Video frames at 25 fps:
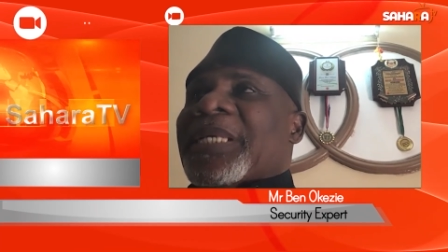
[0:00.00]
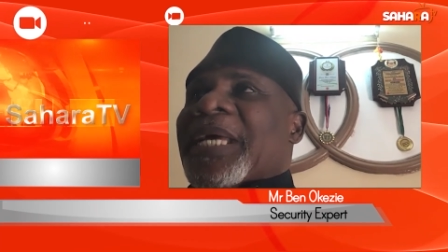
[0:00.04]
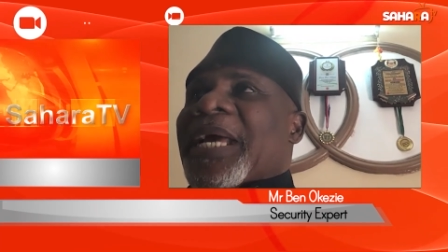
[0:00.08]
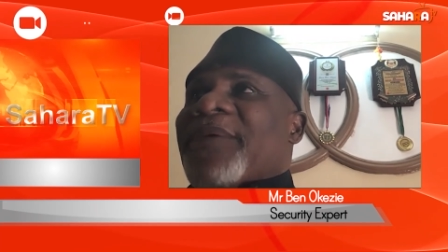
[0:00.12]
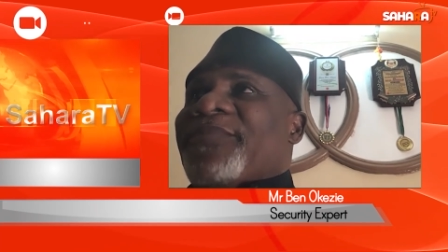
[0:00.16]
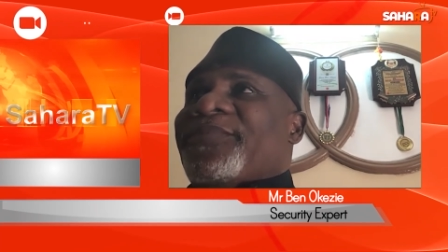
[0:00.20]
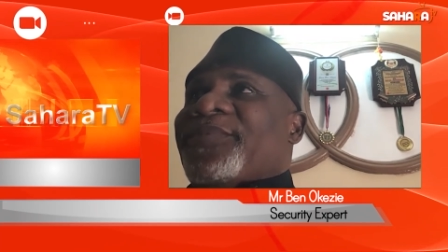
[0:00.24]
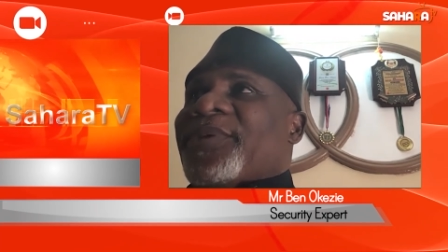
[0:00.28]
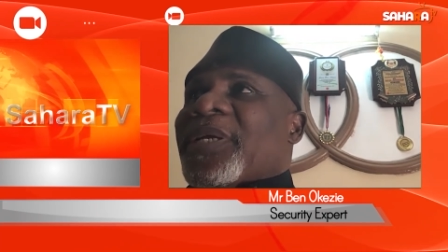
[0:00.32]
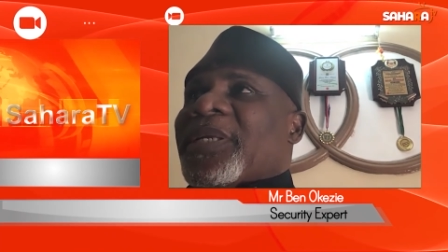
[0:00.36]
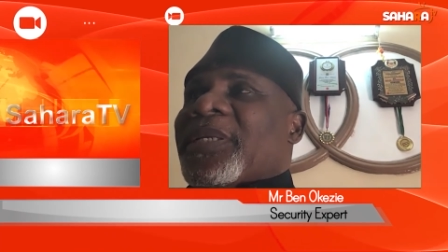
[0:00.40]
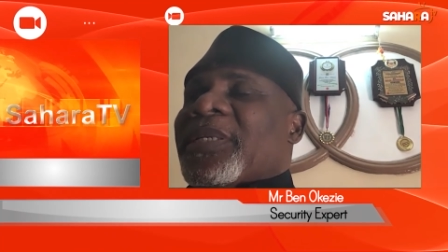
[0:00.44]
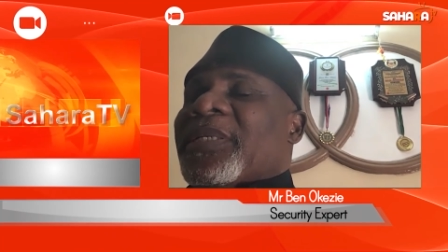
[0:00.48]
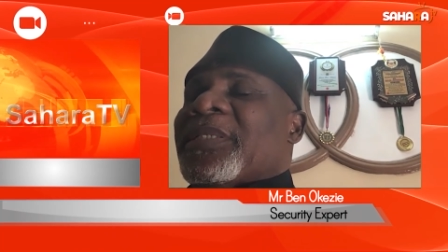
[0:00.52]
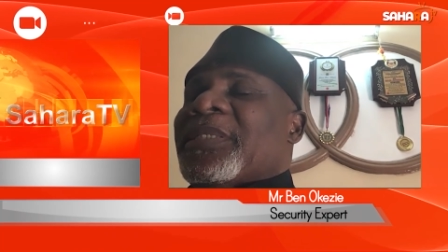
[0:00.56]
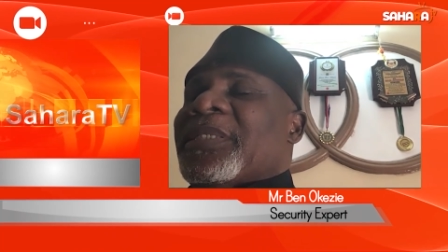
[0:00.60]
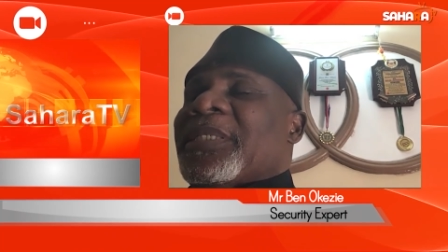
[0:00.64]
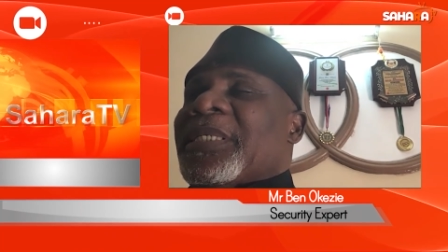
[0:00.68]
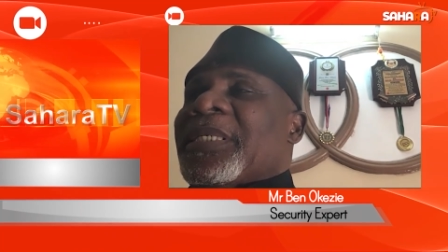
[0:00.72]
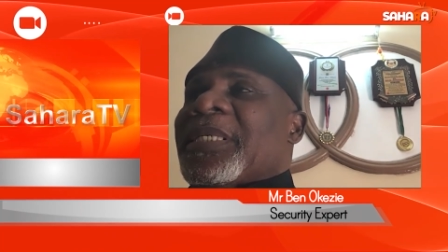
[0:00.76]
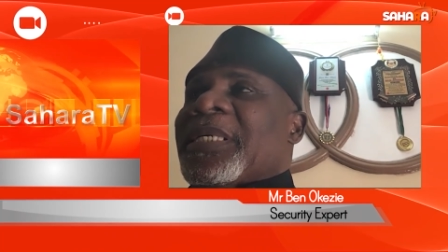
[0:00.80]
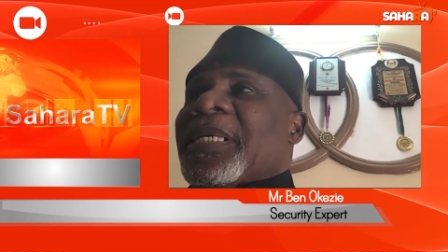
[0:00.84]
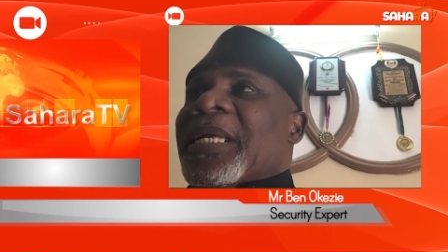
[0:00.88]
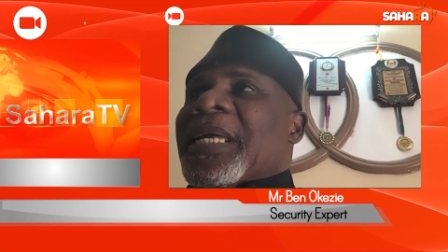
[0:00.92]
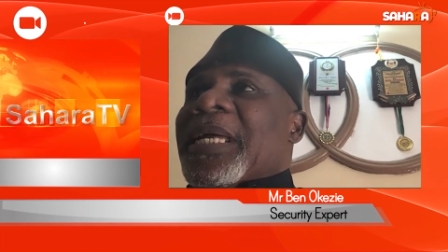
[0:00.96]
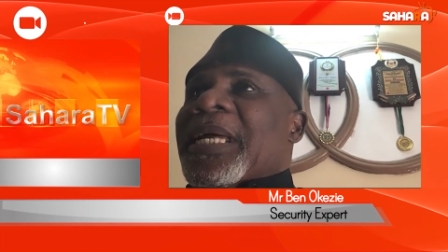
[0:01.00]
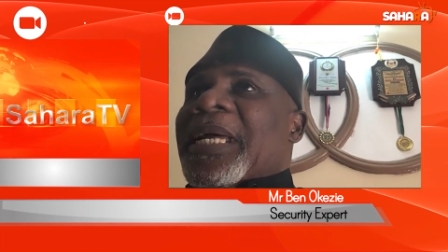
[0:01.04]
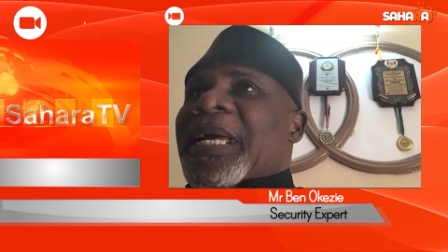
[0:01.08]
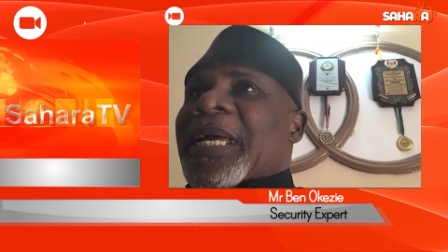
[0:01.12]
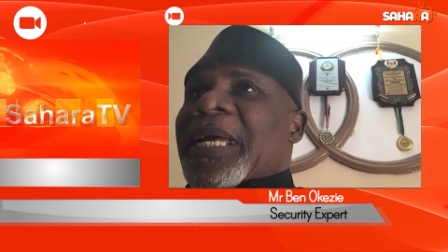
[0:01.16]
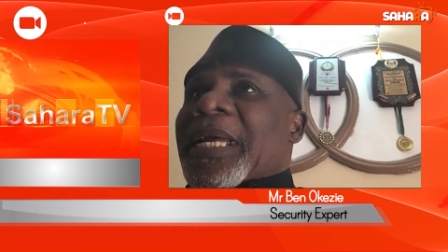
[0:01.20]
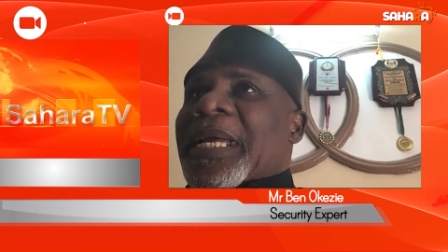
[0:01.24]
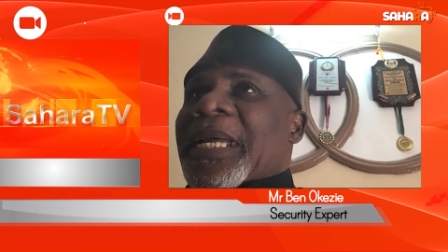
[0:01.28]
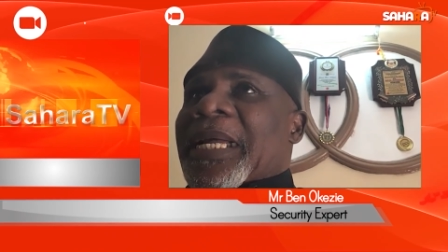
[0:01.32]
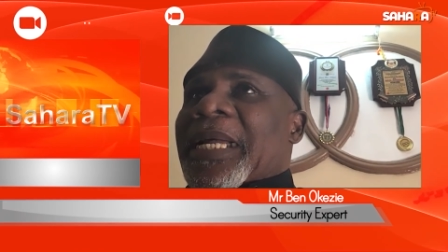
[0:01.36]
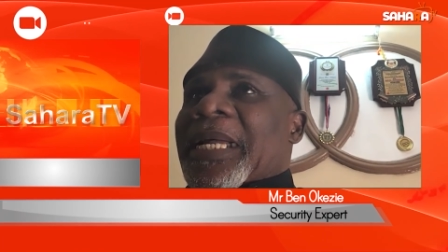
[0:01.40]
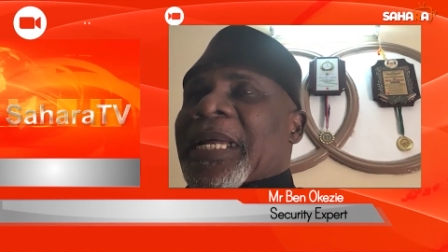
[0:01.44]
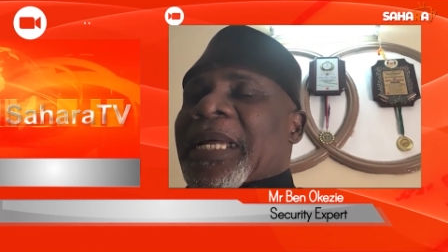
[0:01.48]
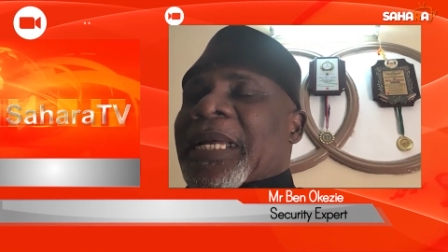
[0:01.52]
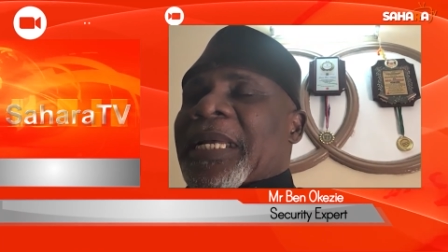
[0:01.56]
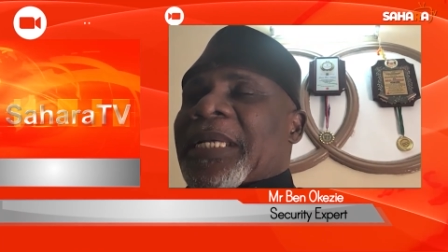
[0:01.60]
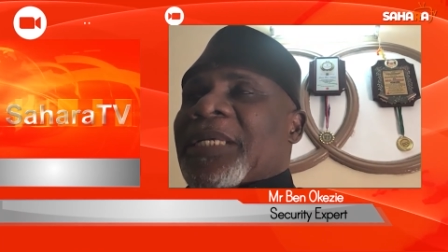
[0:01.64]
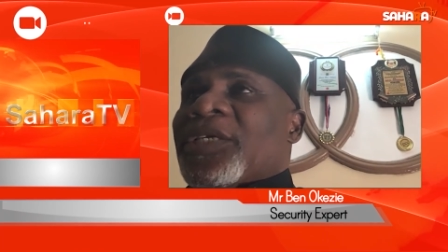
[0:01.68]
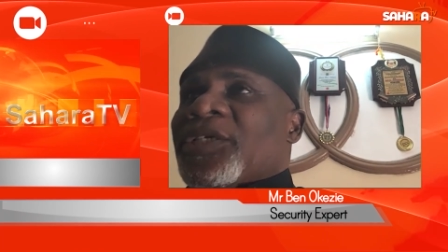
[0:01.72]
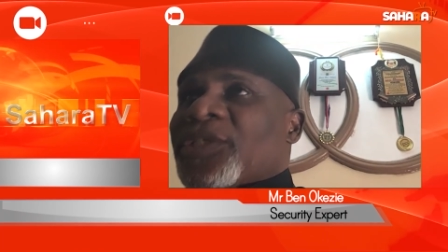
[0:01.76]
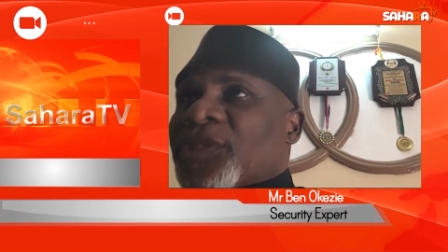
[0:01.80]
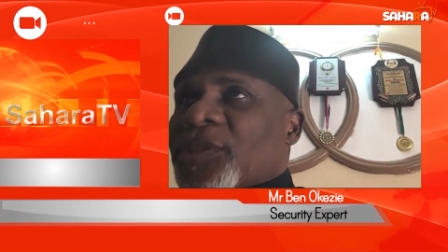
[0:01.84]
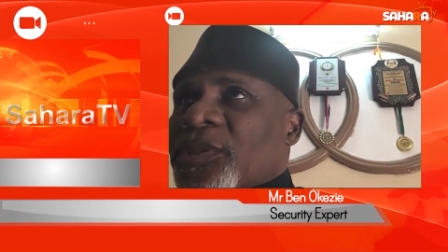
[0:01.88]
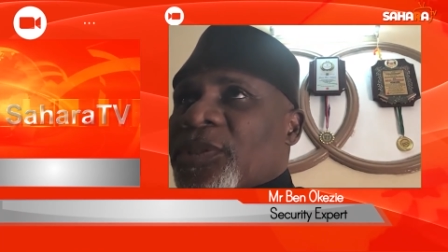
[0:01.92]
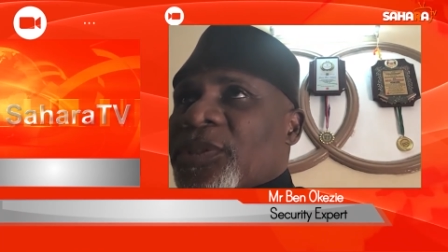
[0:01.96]
having uh,
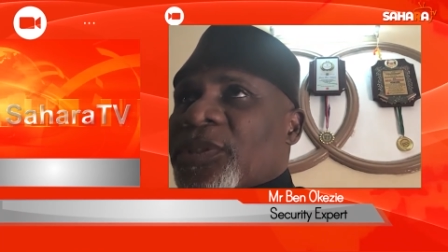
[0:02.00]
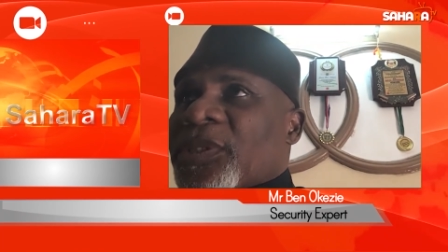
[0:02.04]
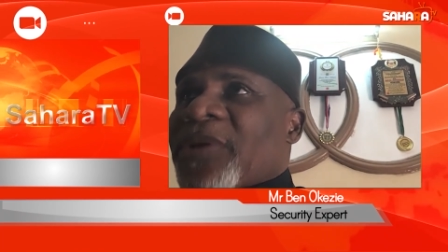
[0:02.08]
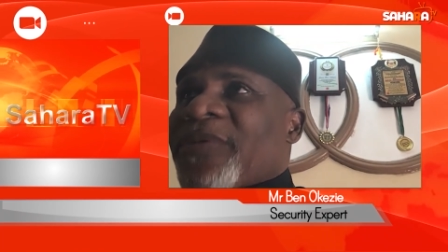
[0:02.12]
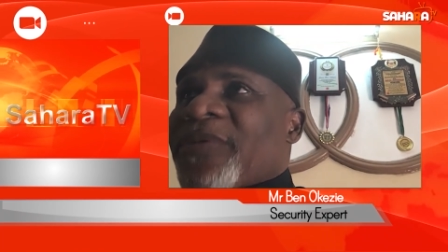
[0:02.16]
issues